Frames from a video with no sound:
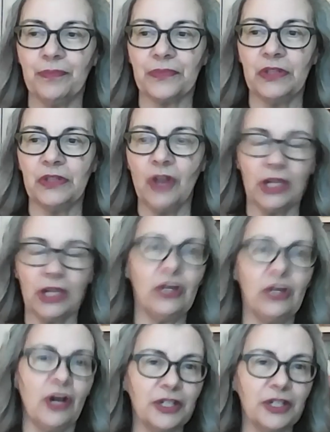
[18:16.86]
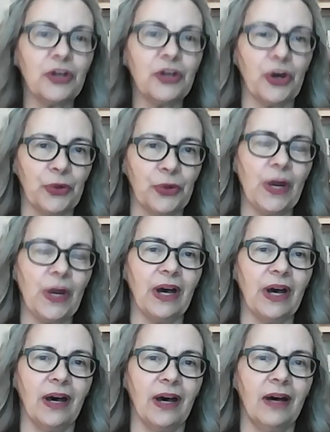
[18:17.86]
not long ago, a
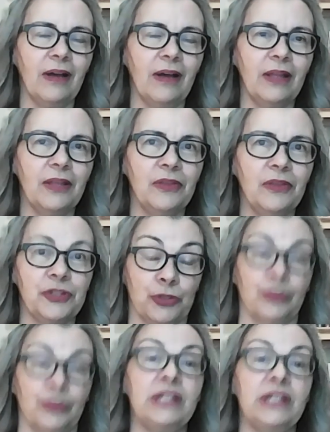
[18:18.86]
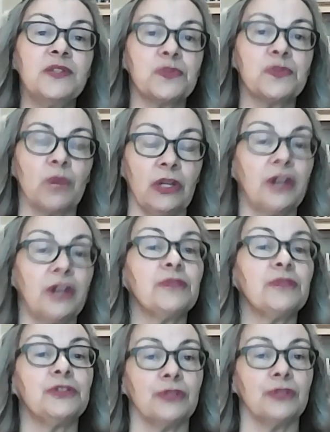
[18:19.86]
lot of
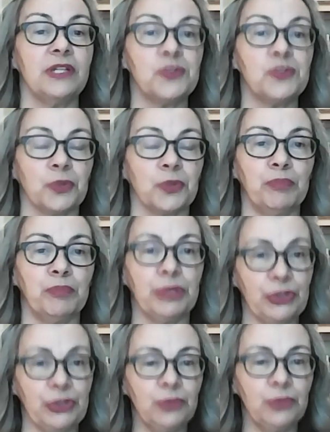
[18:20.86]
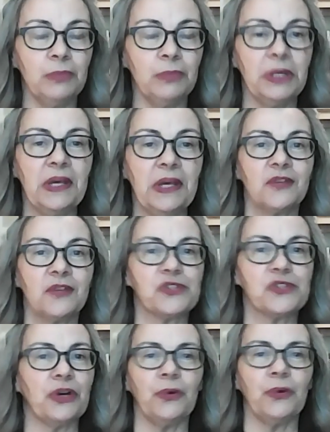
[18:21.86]
the trees were in bloom.
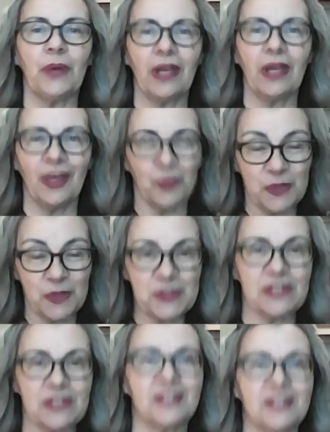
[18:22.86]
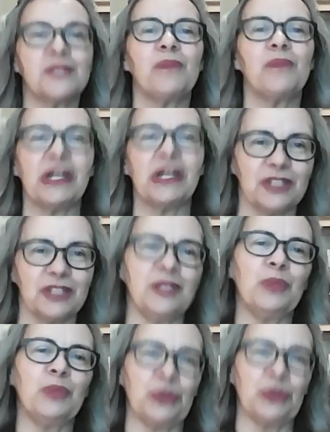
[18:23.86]
So it was especially
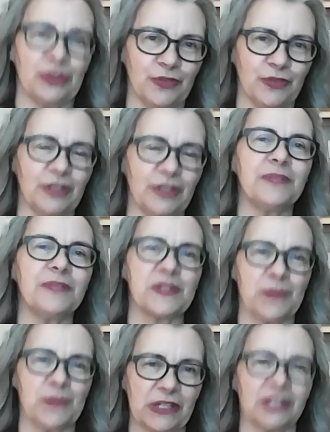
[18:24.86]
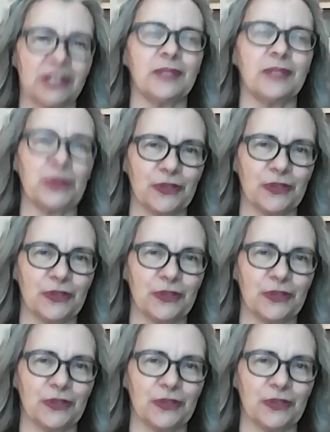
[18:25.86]
beautiful, especially beautiful.